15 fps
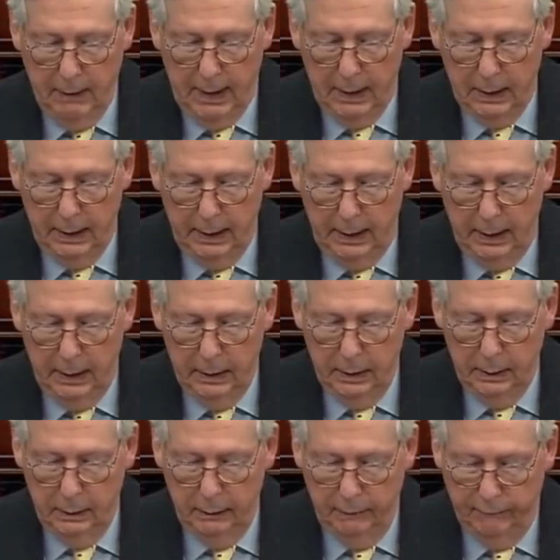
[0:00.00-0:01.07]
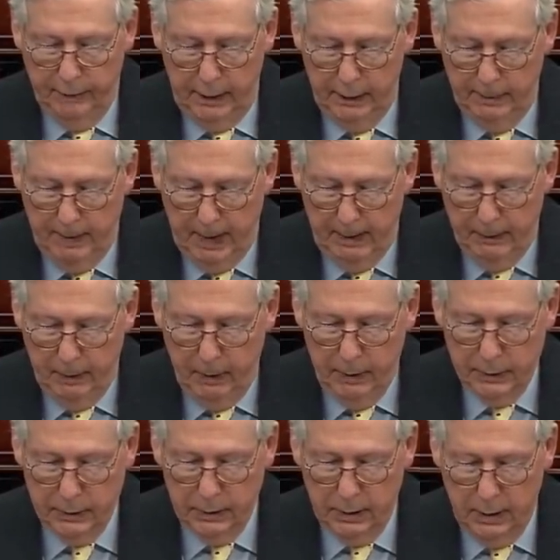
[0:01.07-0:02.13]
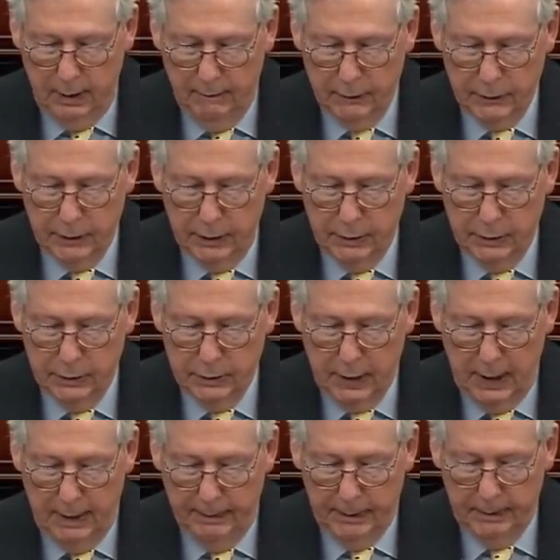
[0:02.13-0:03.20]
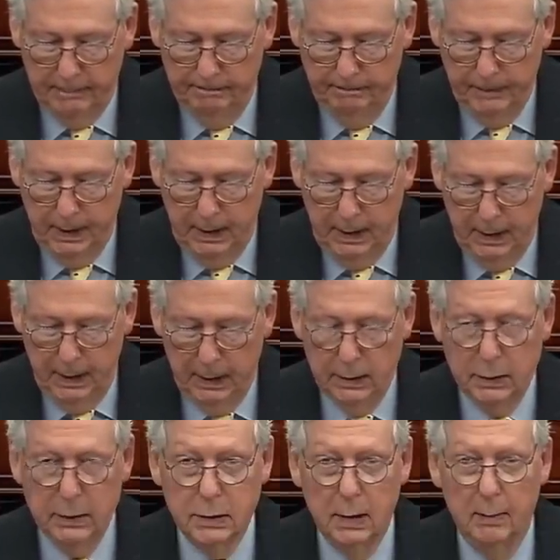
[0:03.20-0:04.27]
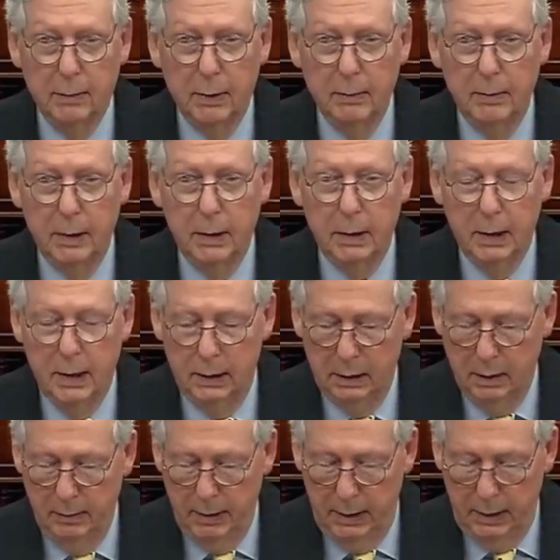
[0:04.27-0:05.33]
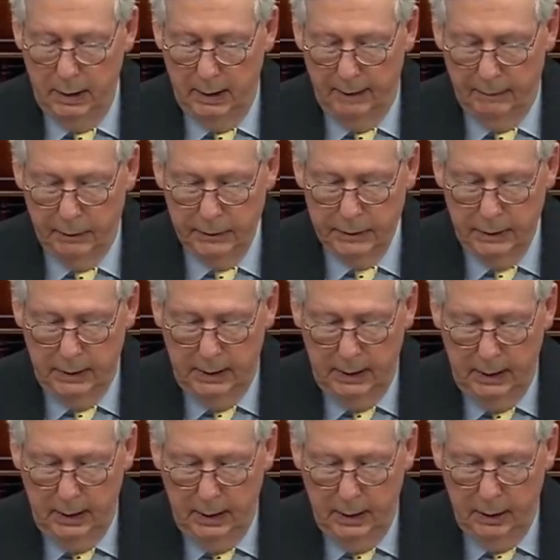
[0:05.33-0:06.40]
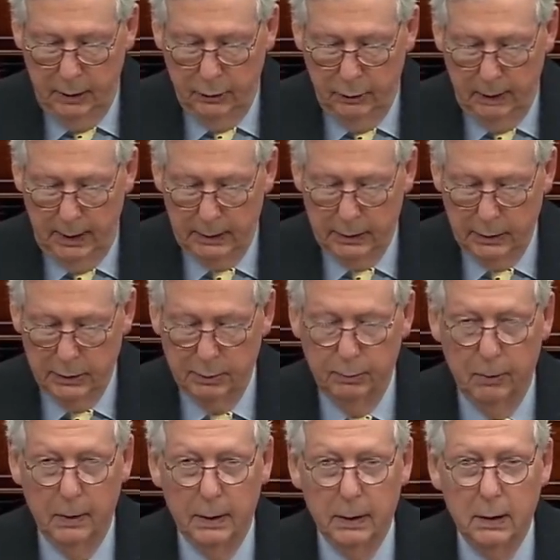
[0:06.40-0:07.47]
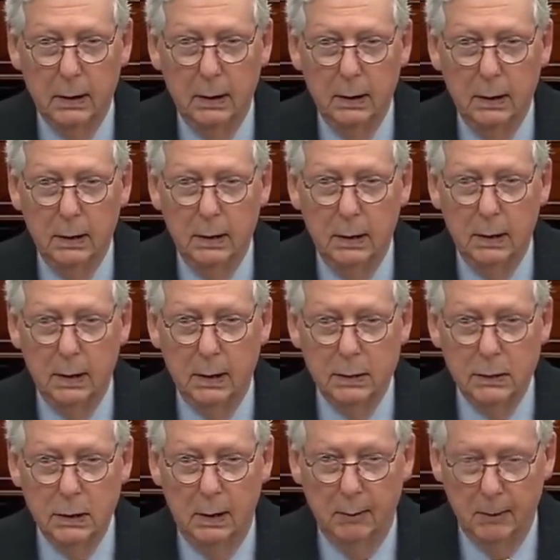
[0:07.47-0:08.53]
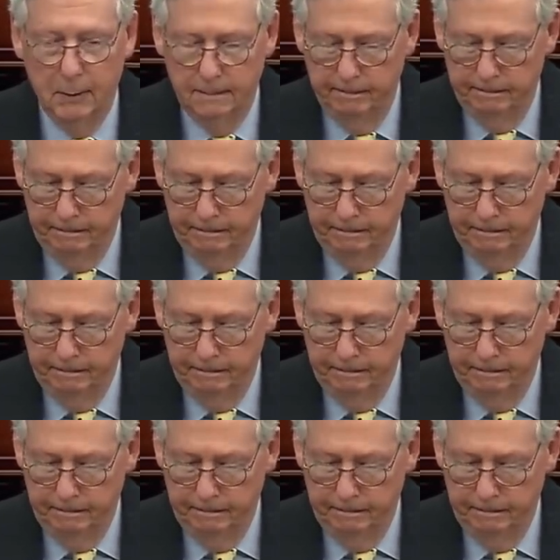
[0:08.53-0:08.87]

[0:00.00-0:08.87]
That led good faith bipartisan conversations happen at the subcommittee and committee levels throughout the spring and summer.